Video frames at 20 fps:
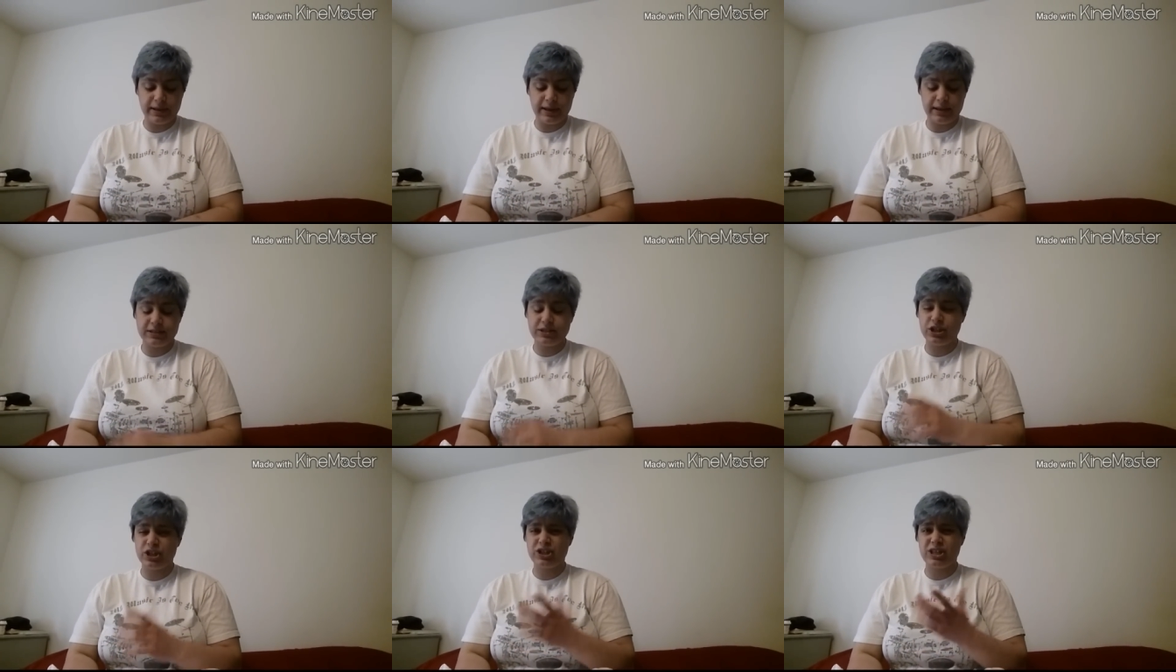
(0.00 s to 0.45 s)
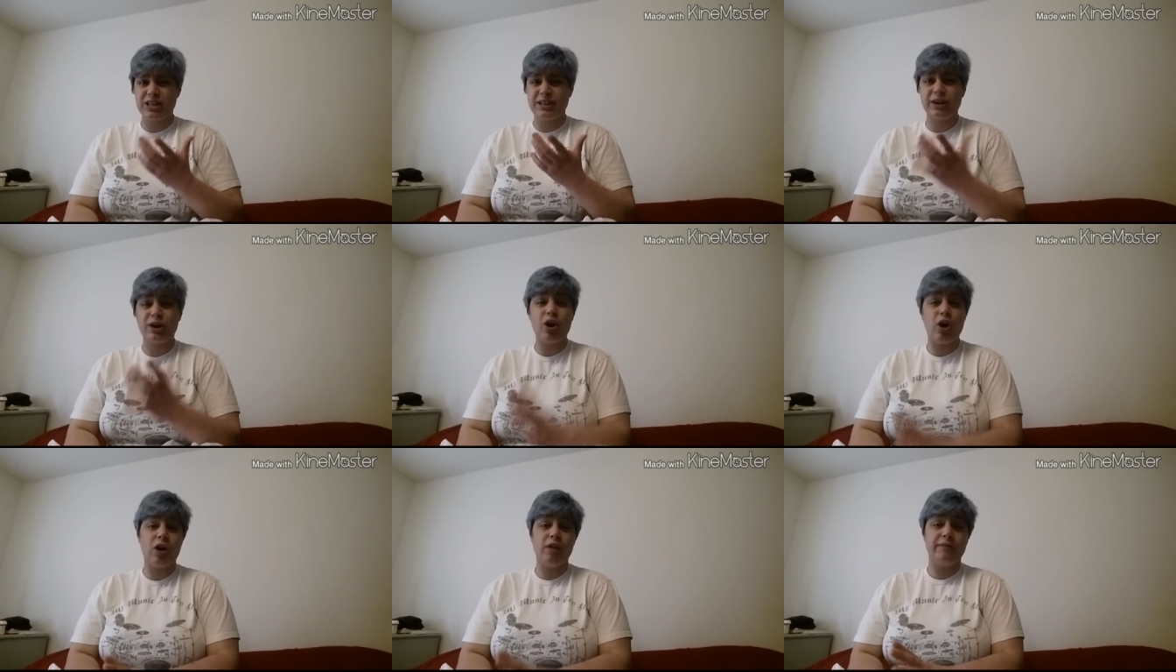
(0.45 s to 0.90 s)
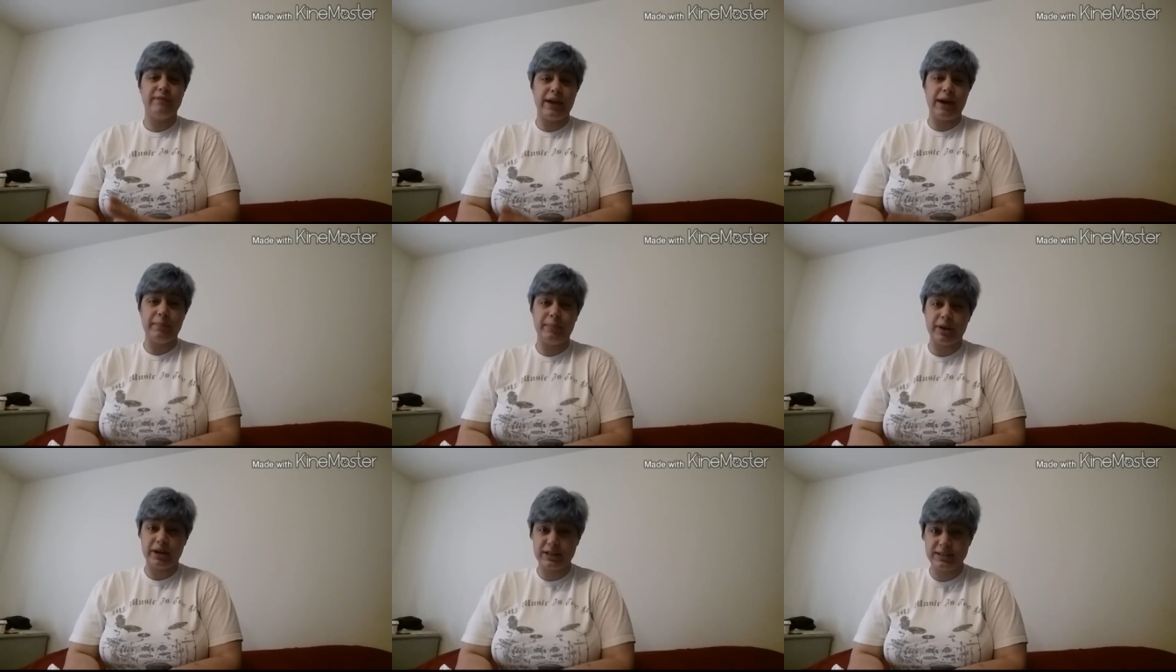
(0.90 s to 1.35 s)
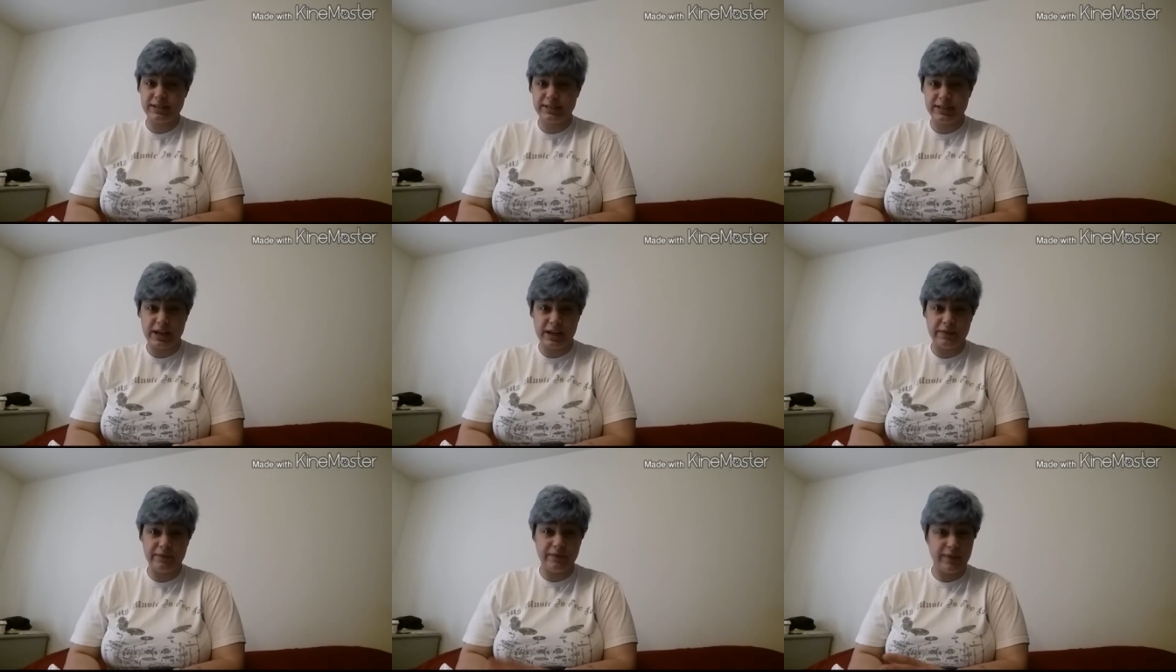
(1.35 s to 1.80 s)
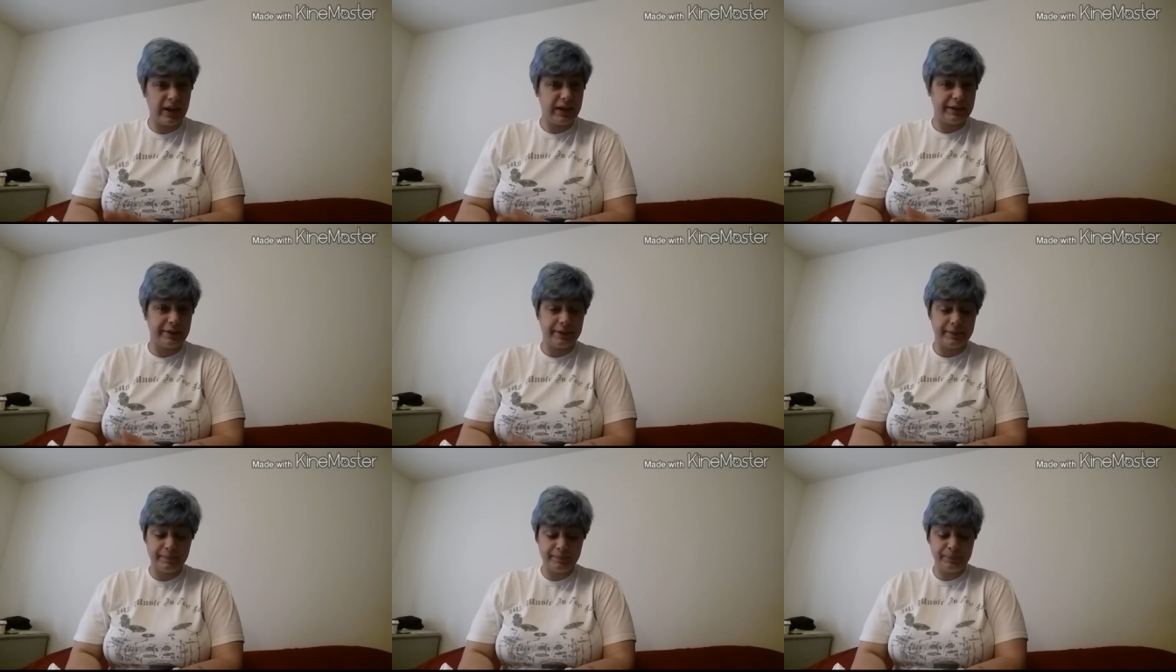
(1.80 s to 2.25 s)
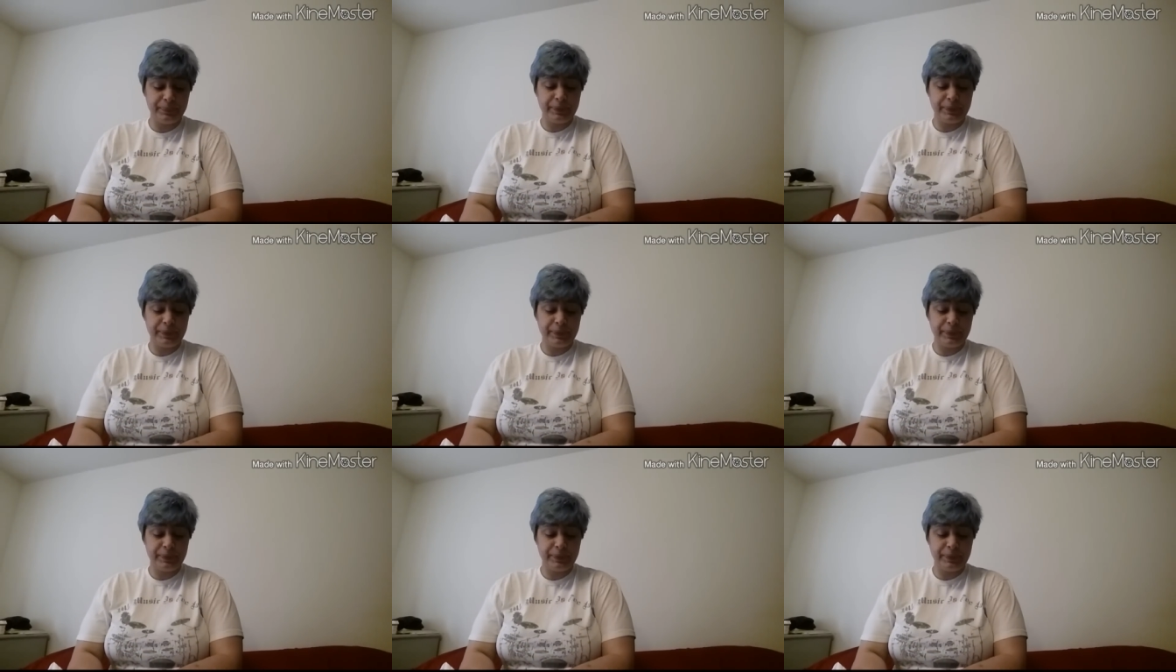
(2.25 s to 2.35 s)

It's just that they're all fabric instead of vinyl.